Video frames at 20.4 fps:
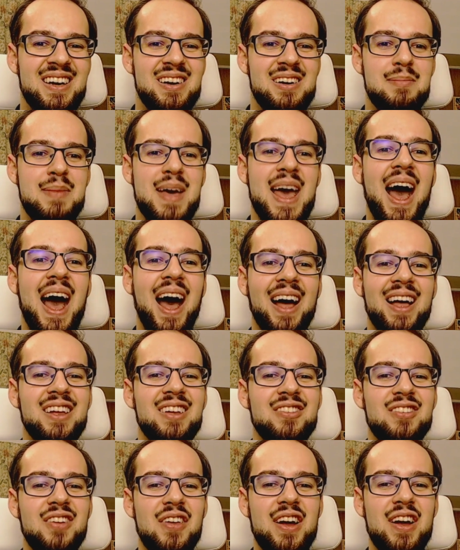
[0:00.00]
Yeah,
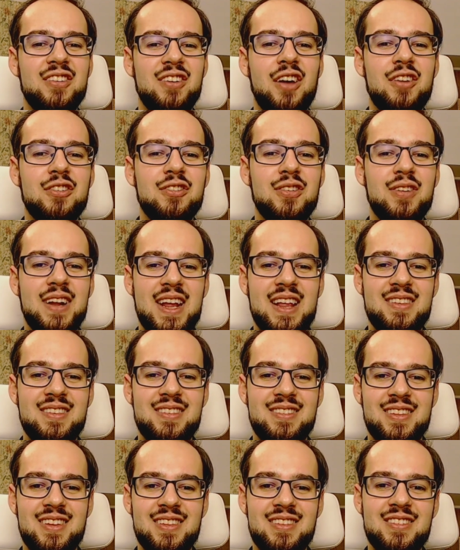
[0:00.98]
so there's also an
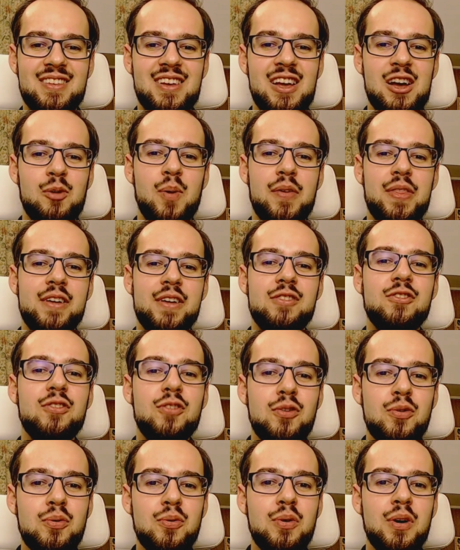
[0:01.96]
instance where the
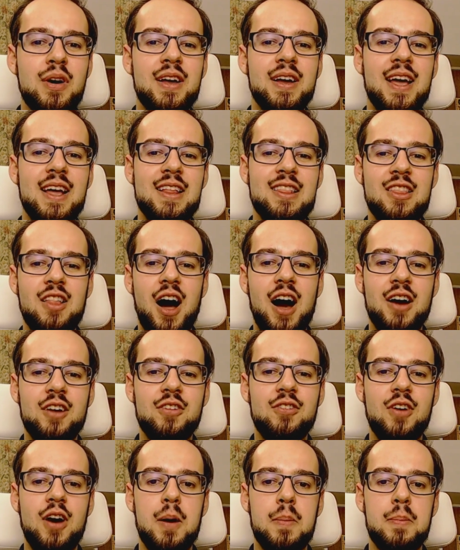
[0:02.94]
two get
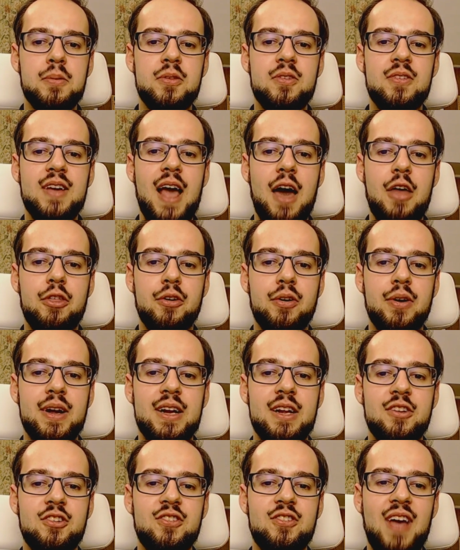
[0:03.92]
locked up together
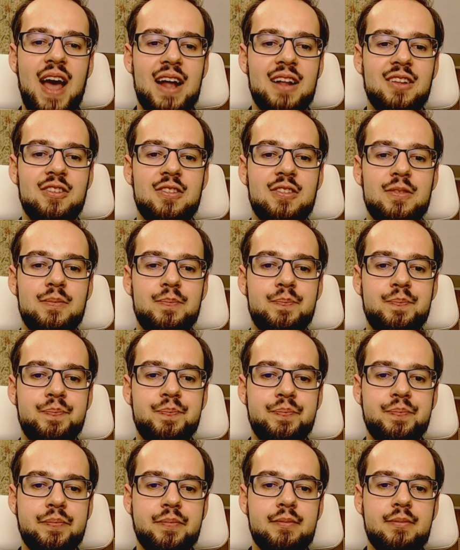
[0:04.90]
in a shed.
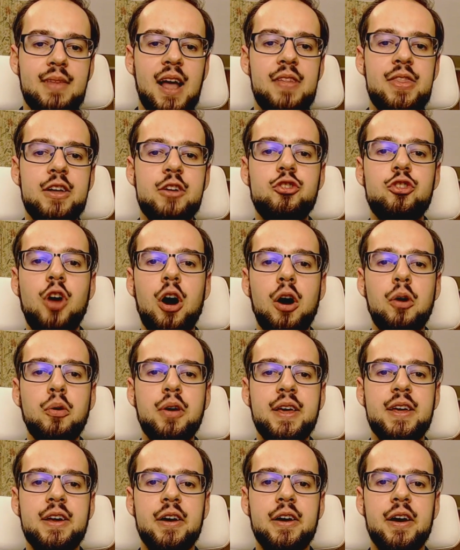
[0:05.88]
And the joke
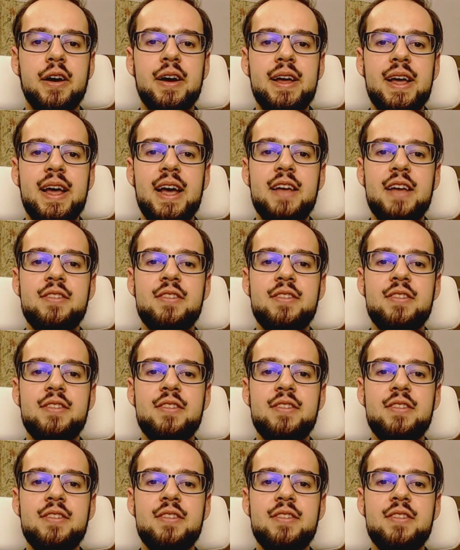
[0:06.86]
here is